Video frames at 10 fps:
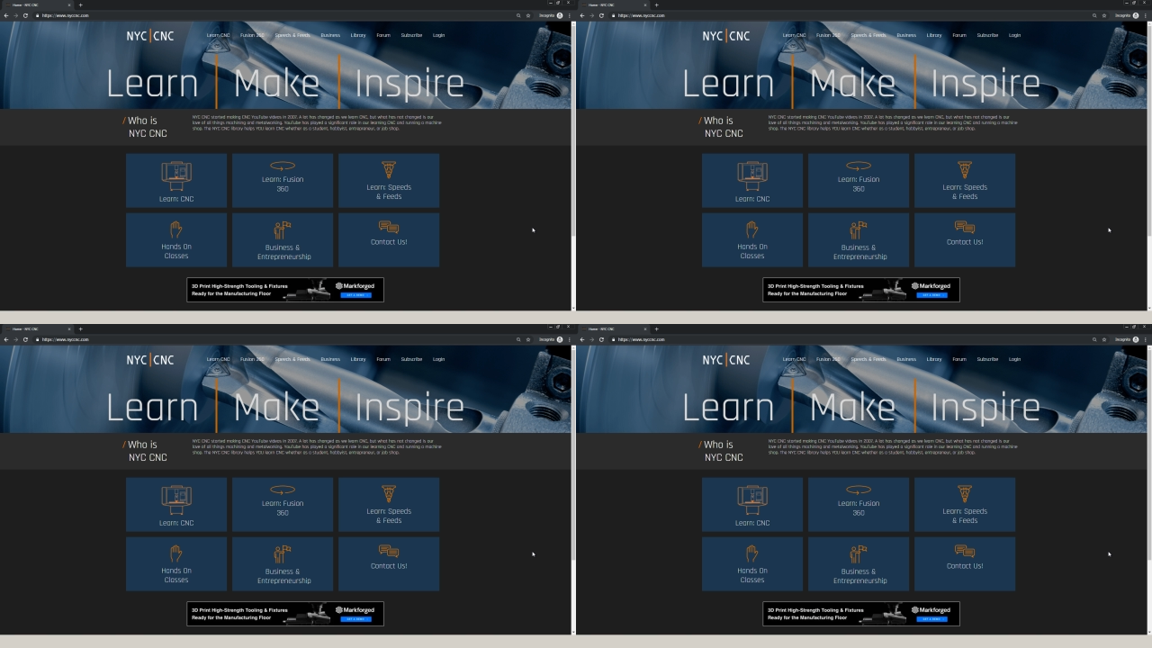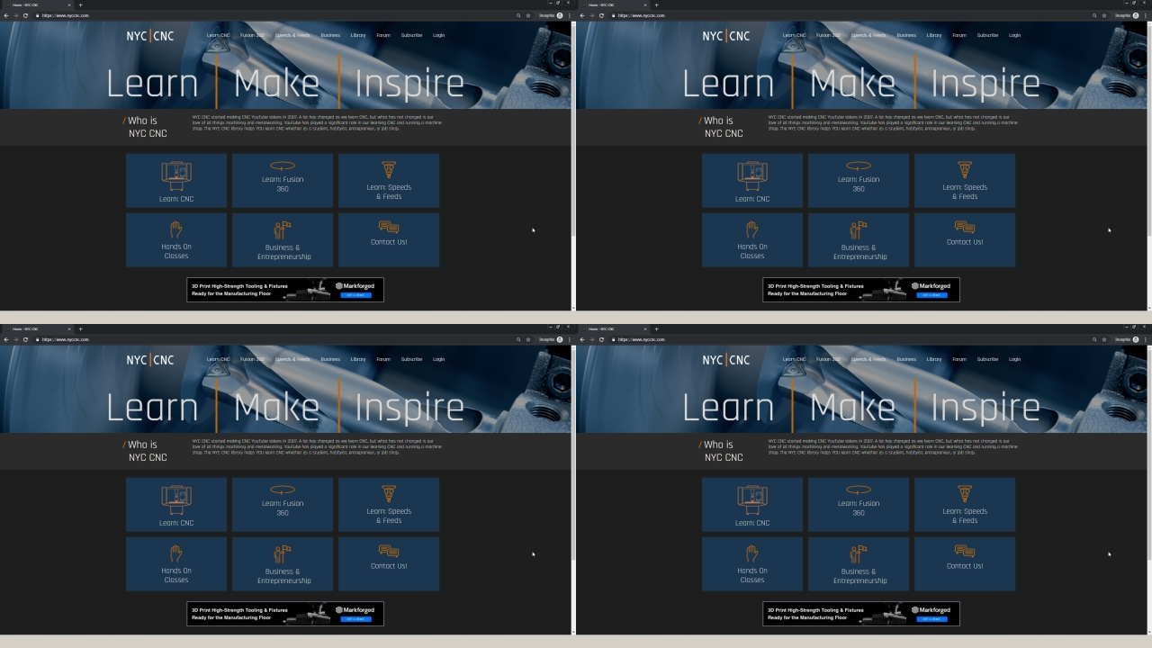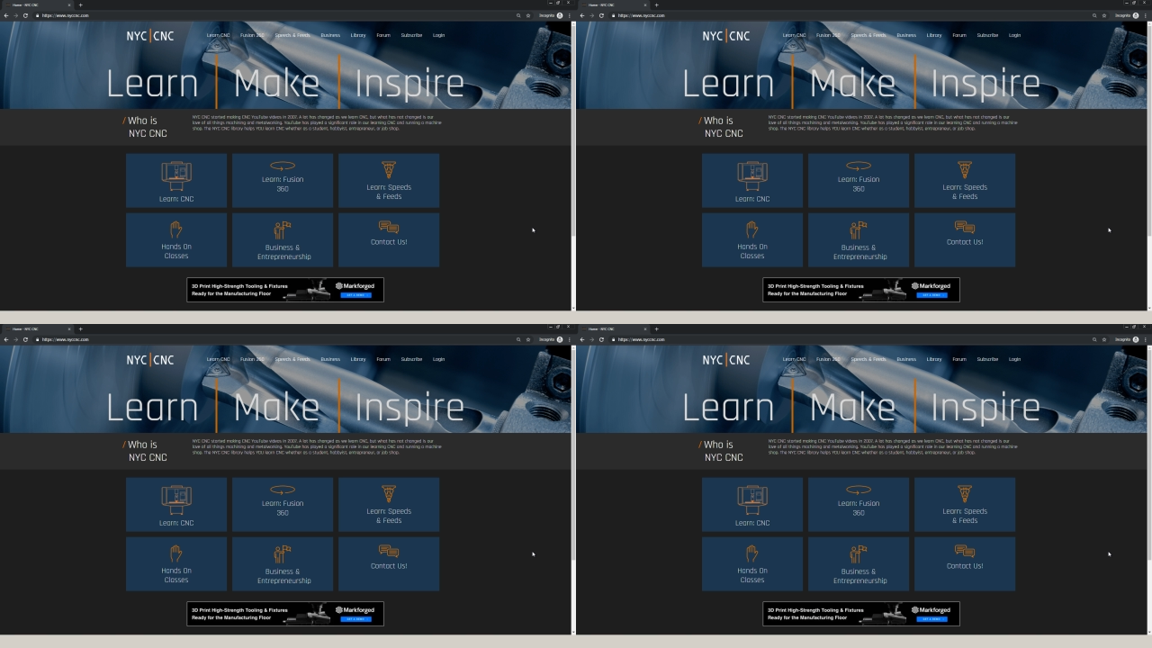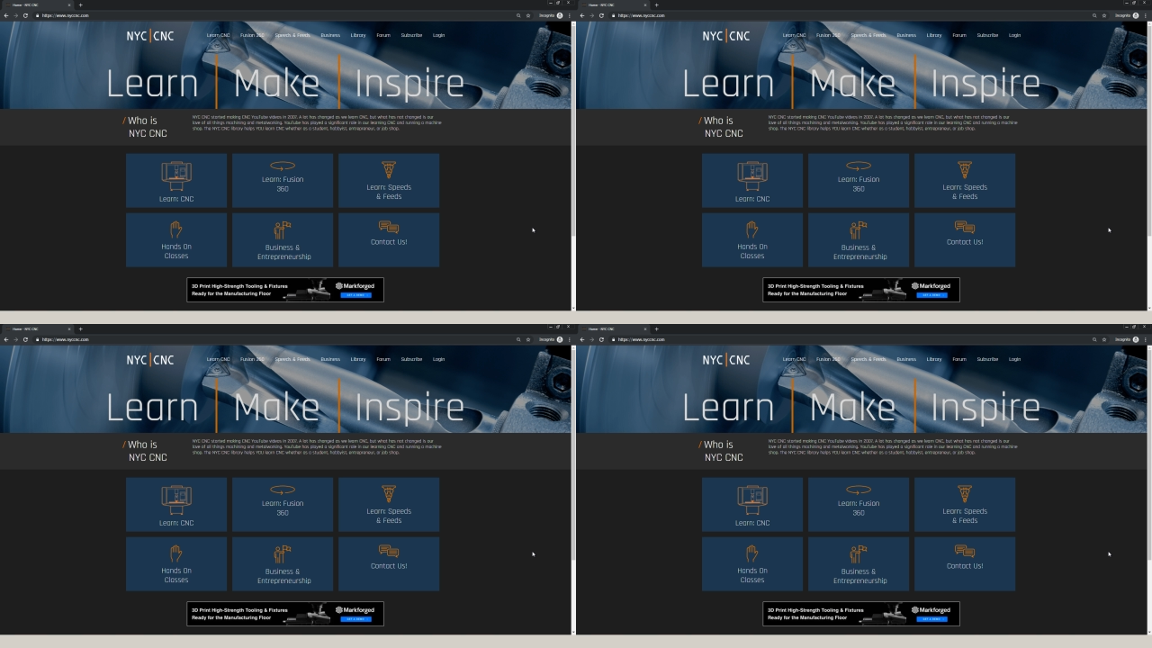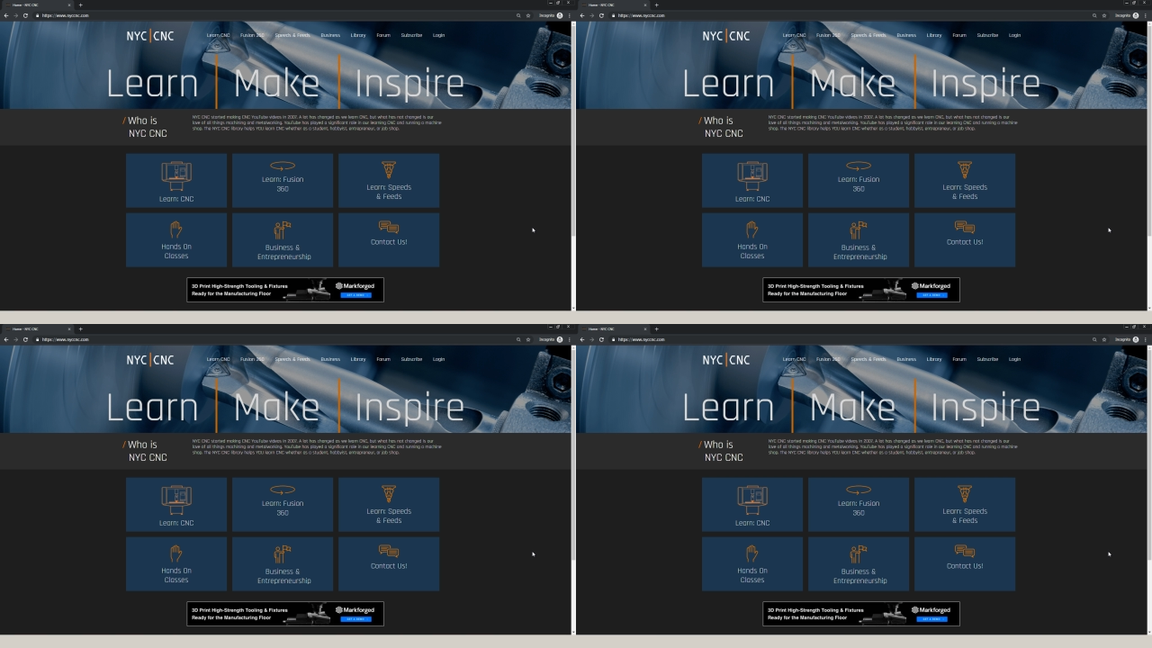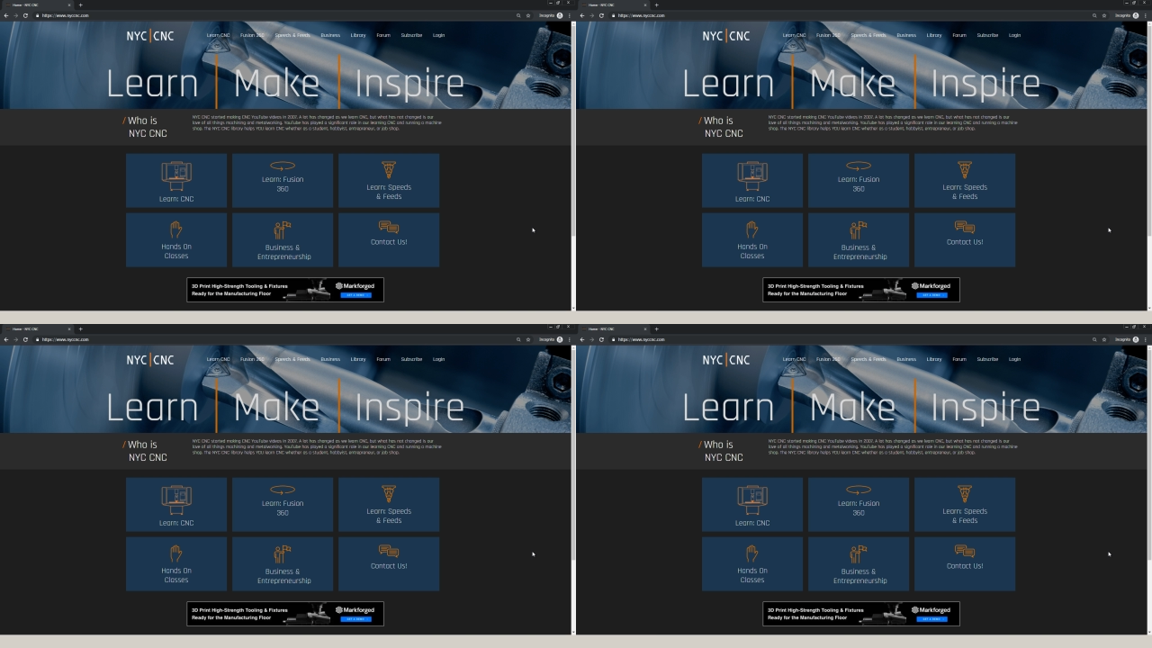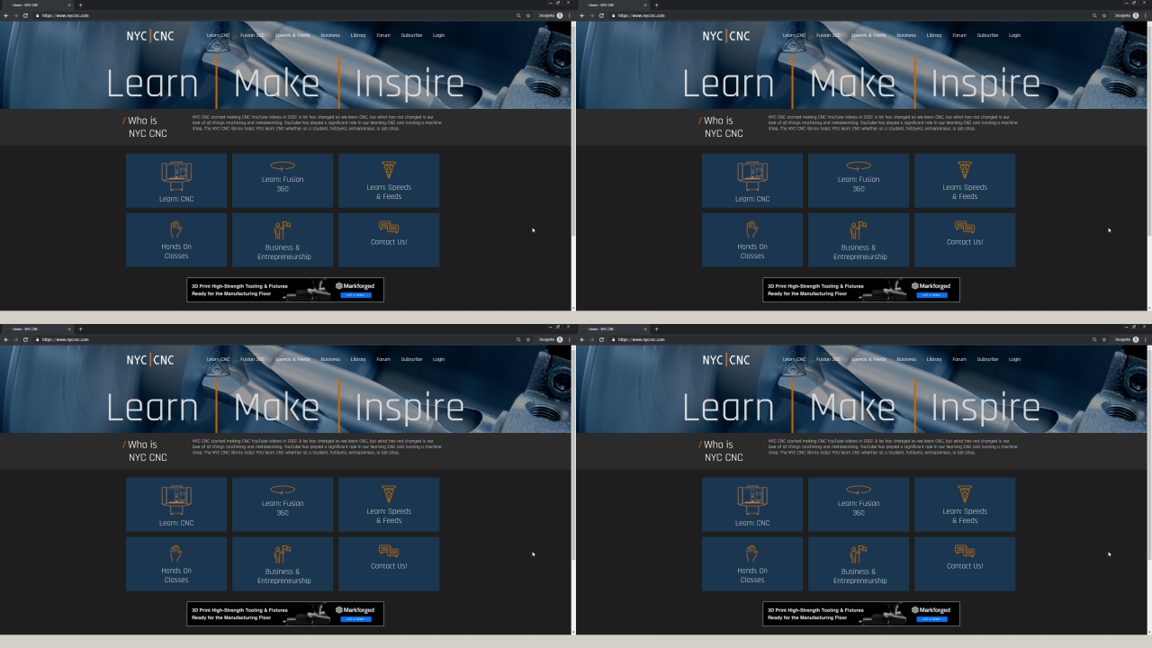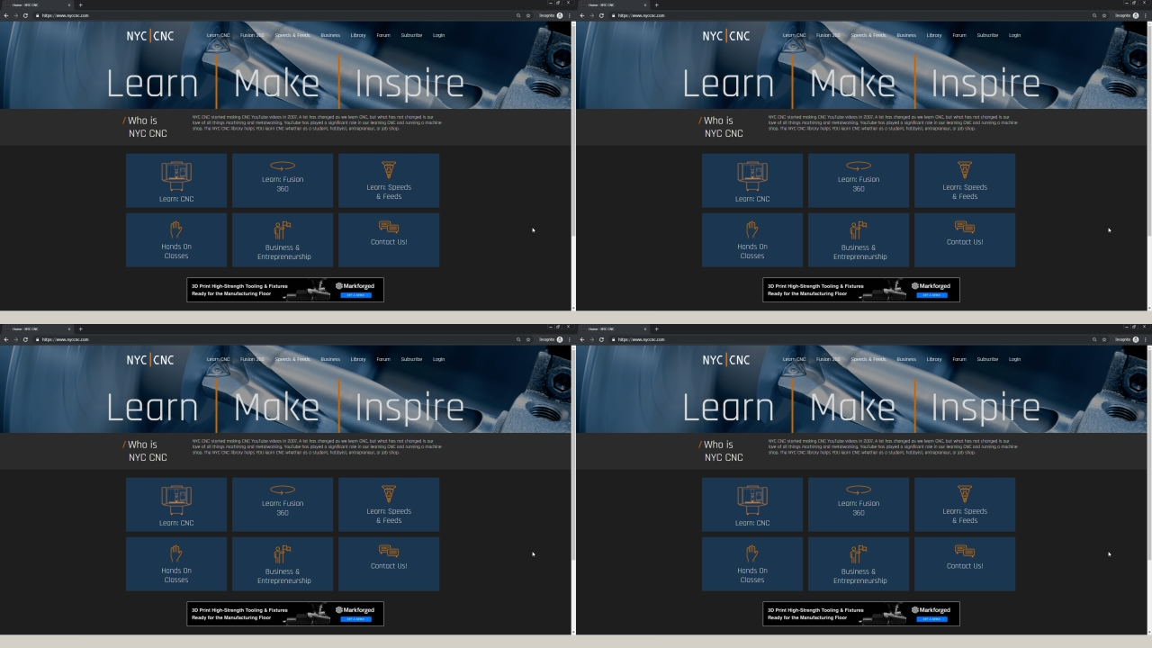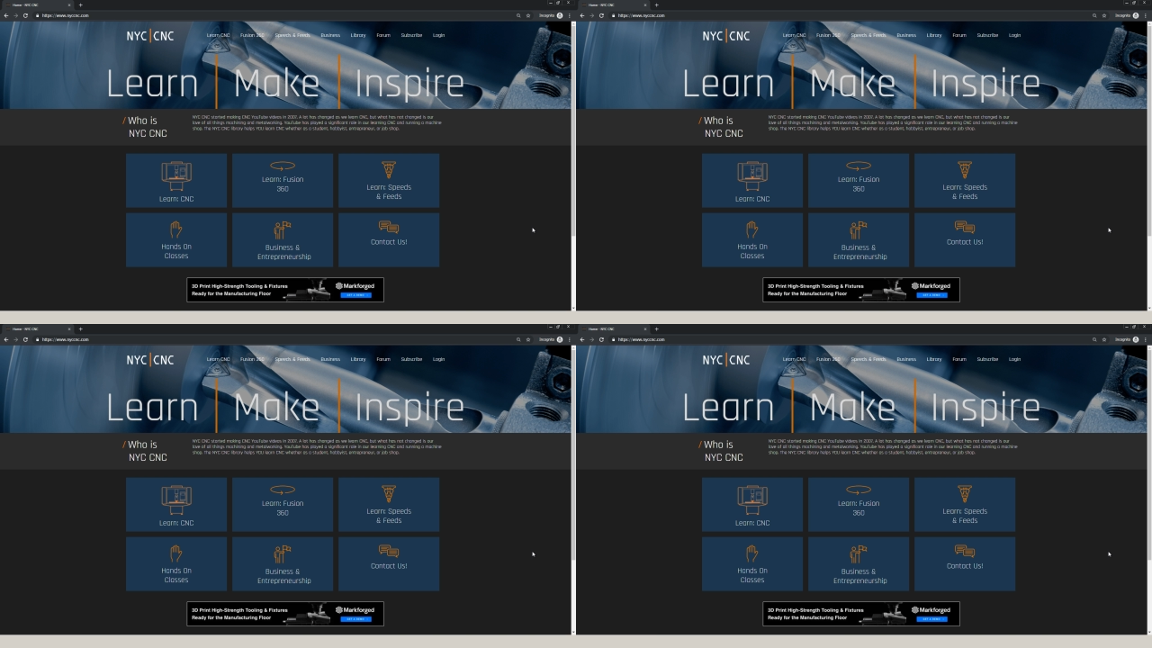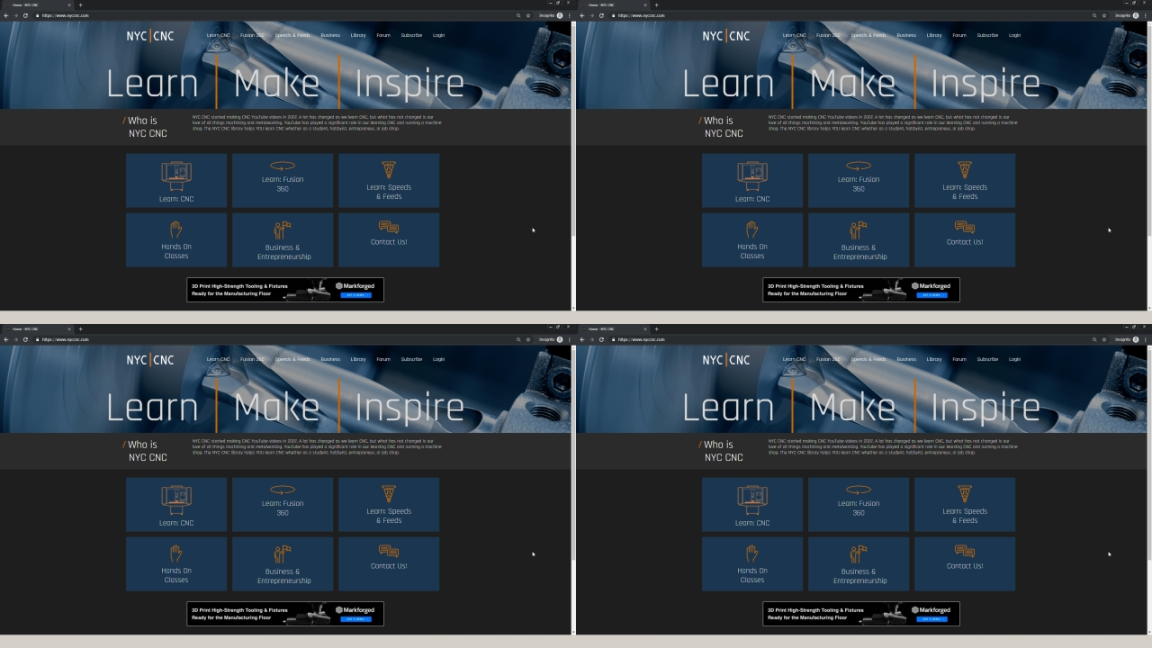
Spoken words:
(no speaker visible)